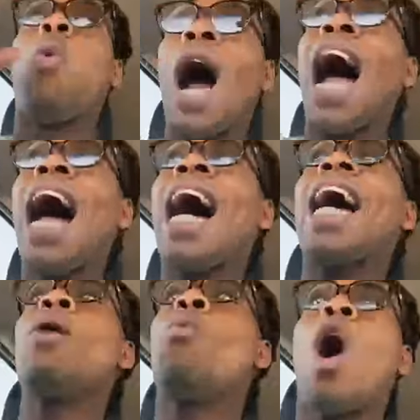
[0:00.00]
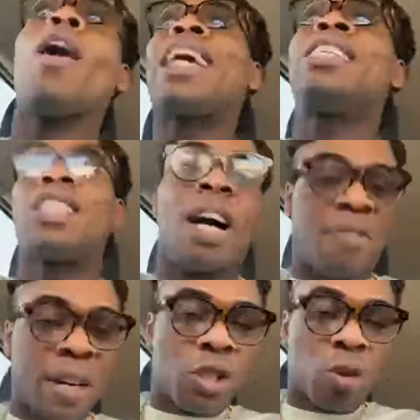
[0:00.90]
why walk in
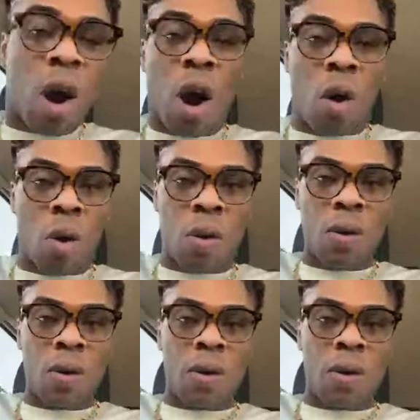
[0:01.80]
self-control?